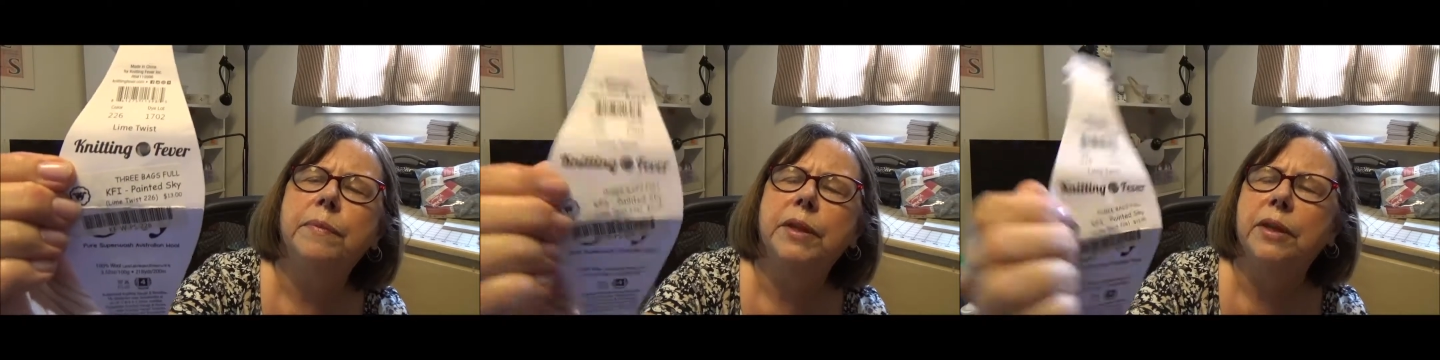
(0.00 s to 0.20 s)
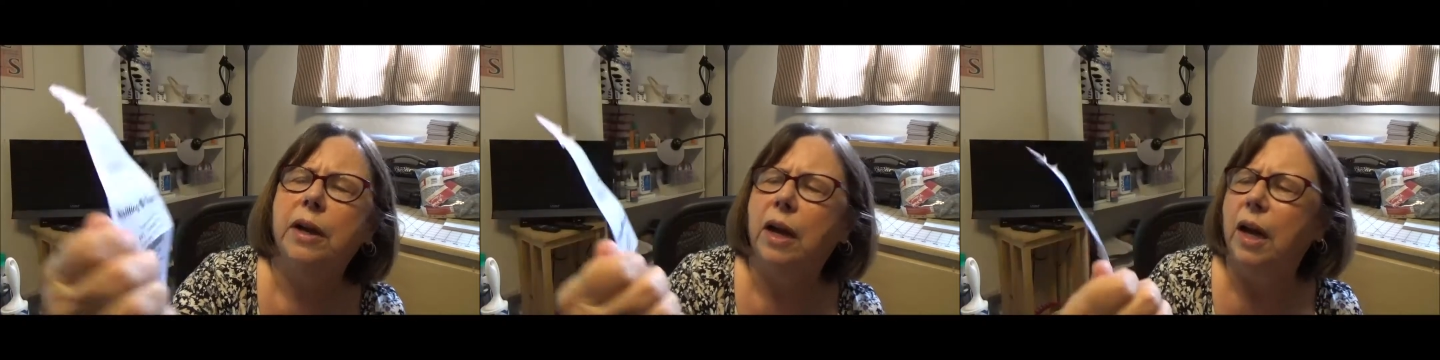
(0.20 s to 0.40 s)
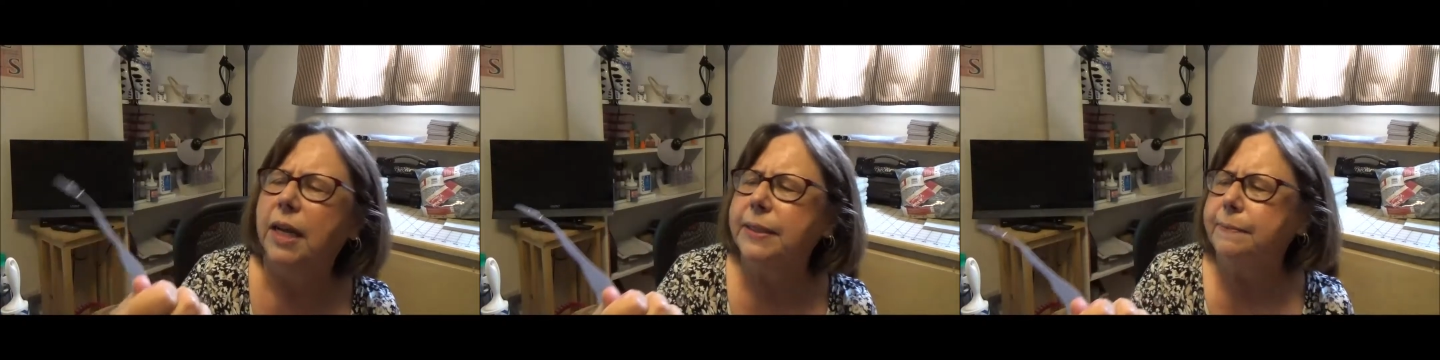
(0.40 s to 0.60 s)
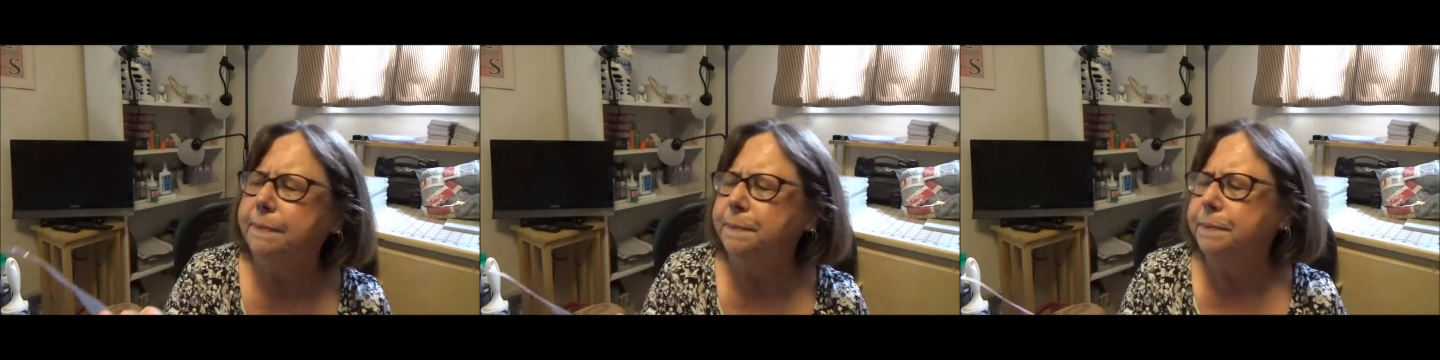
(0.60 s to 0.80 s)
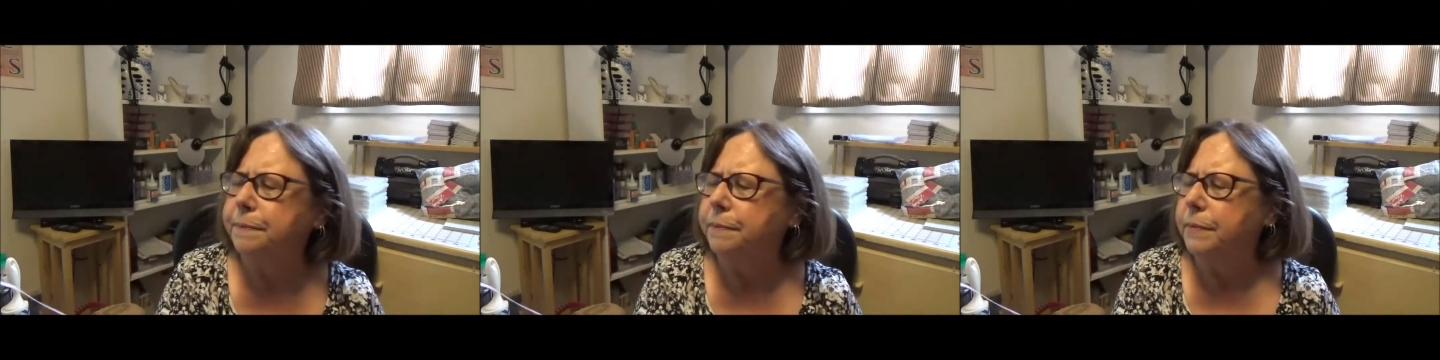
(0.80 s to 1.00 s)
yarn
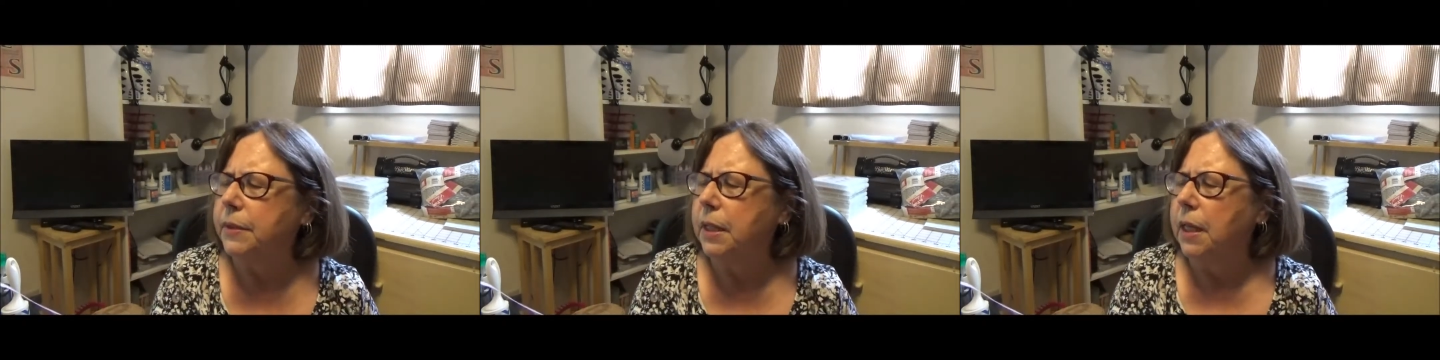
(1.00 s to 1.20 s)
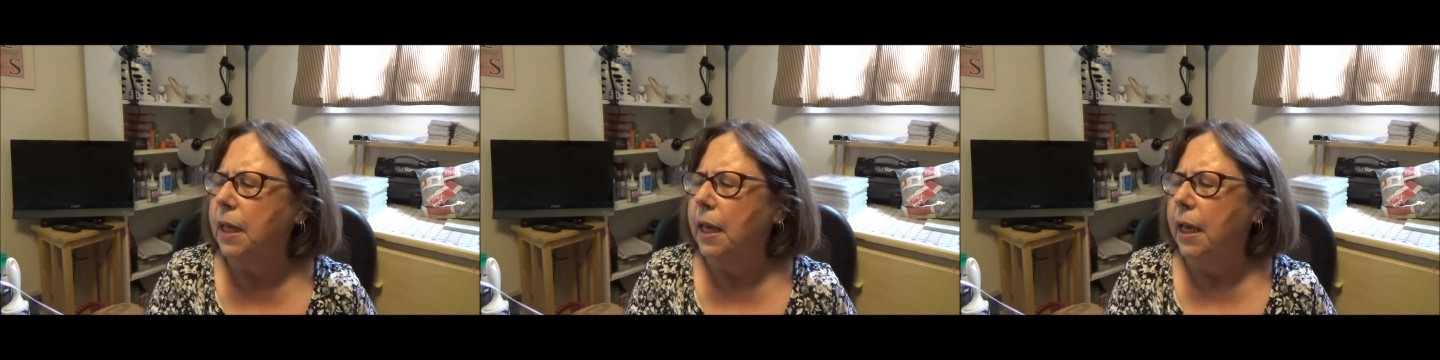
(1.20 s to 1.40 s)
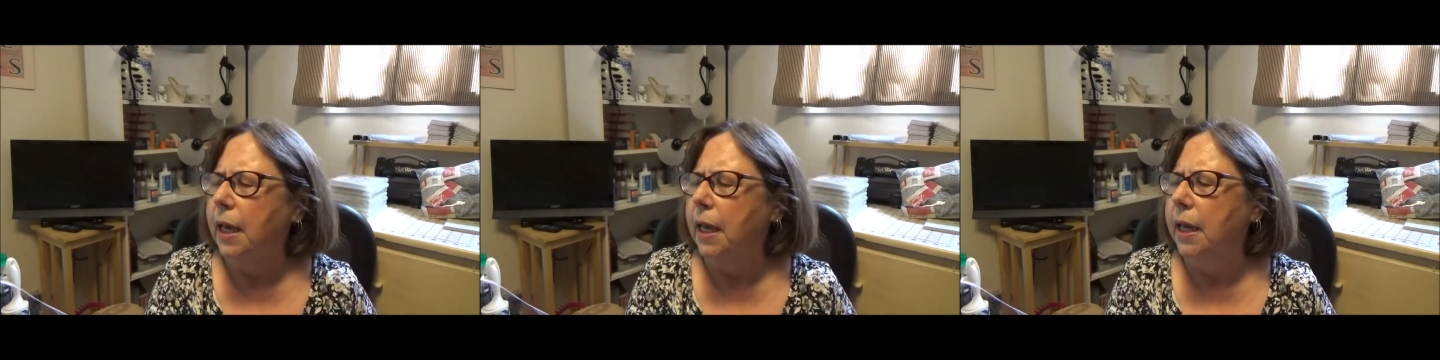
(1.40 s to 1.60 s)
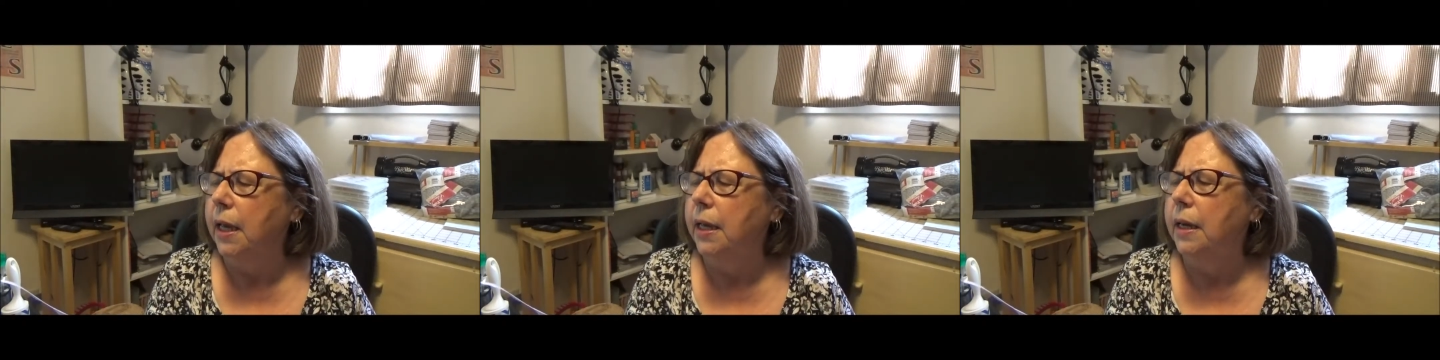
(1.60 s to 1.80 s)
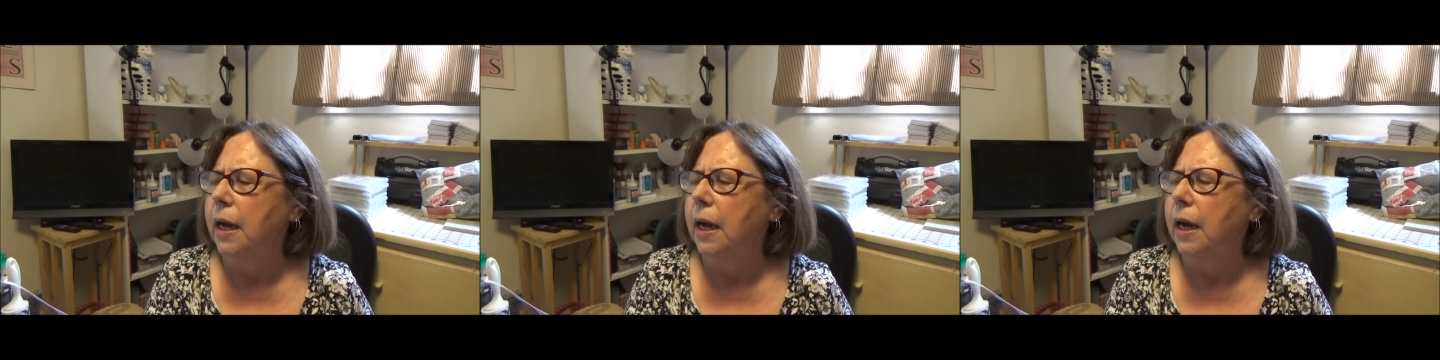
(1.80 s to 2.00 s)

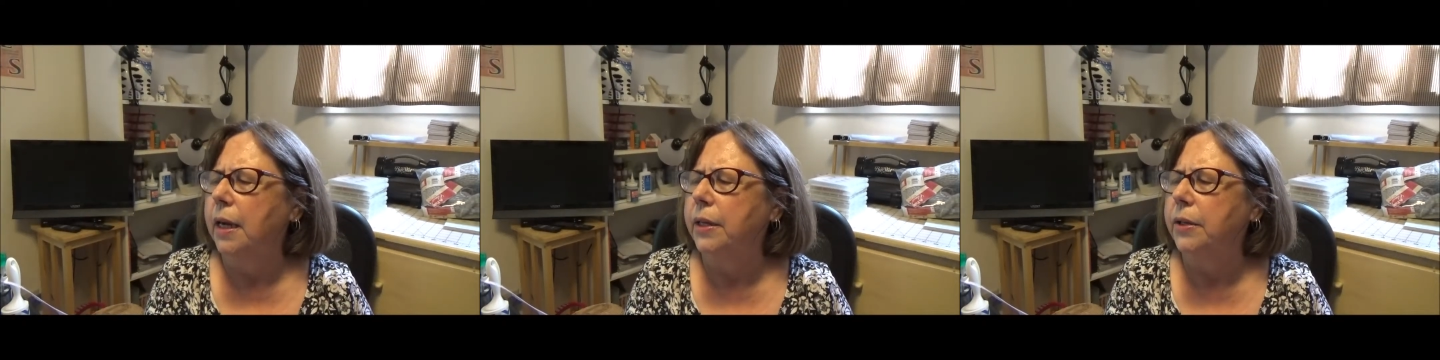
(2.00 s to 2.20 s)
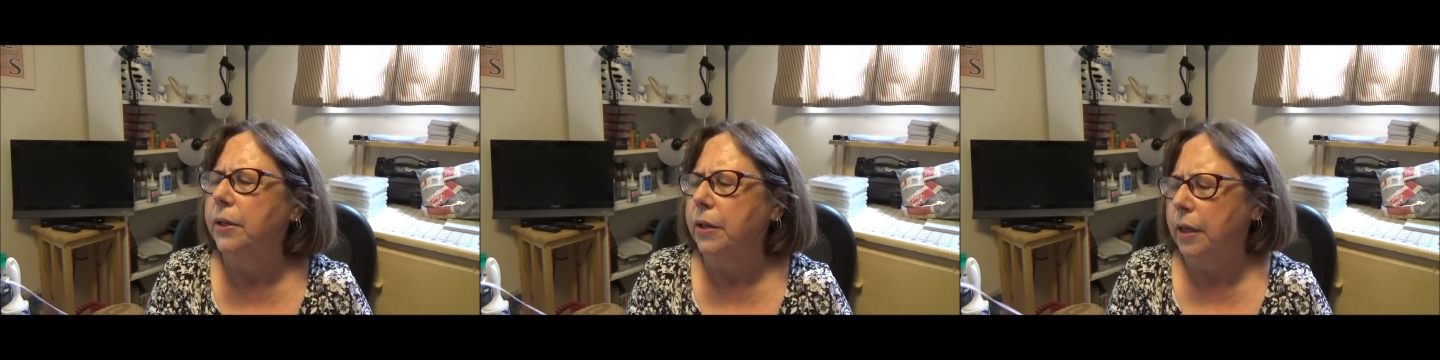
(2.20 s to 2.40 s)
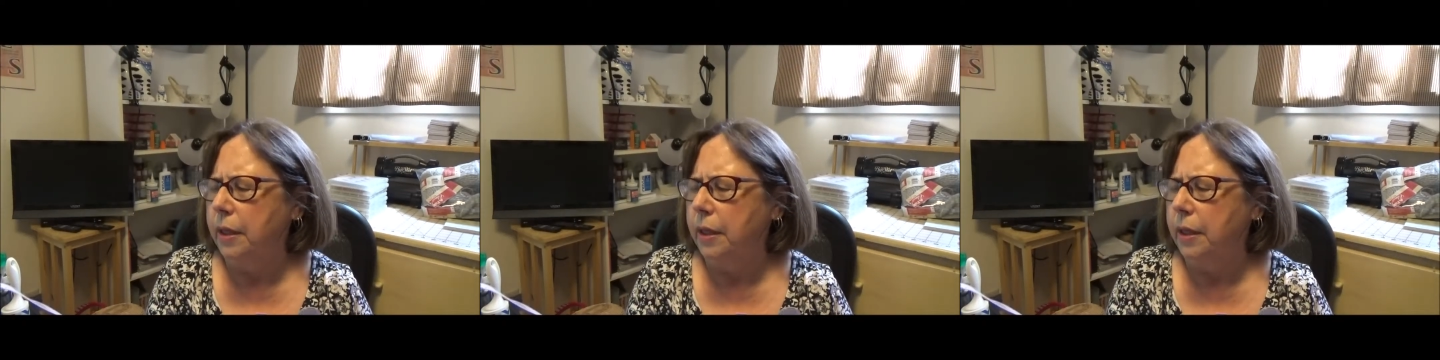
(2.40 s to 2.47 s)
and I